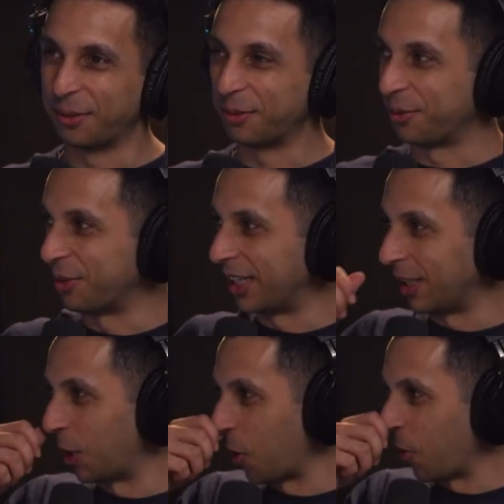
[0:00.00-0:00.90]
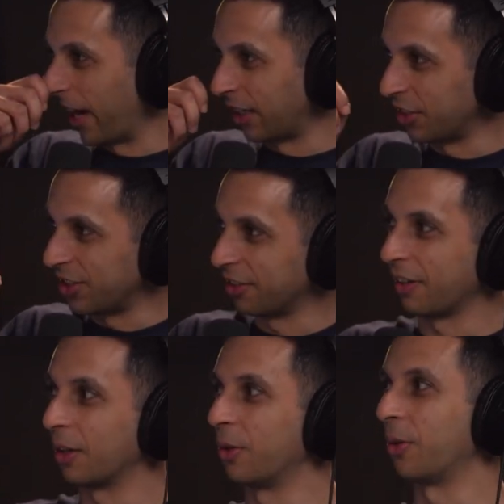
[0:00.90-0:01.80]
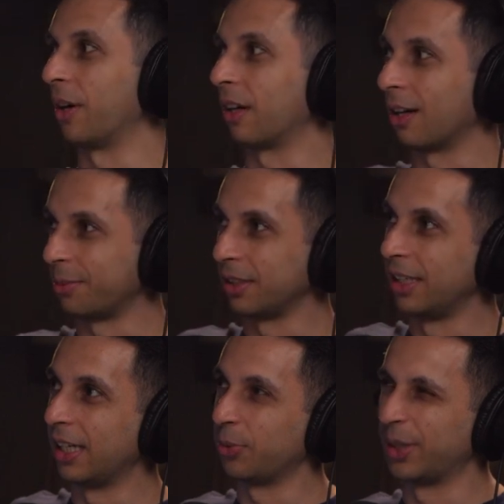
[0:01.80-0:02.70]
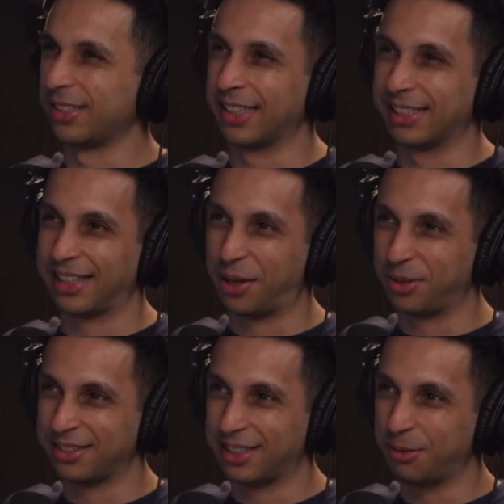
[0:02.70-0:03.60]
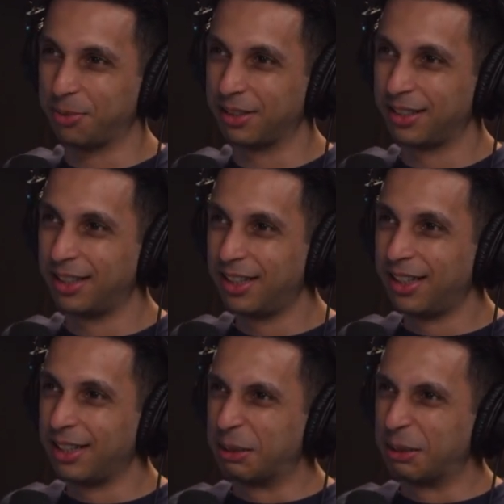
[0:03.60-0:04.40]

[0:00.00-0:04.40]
really low energy if I go a couple of days with 6 hours sleep. Really?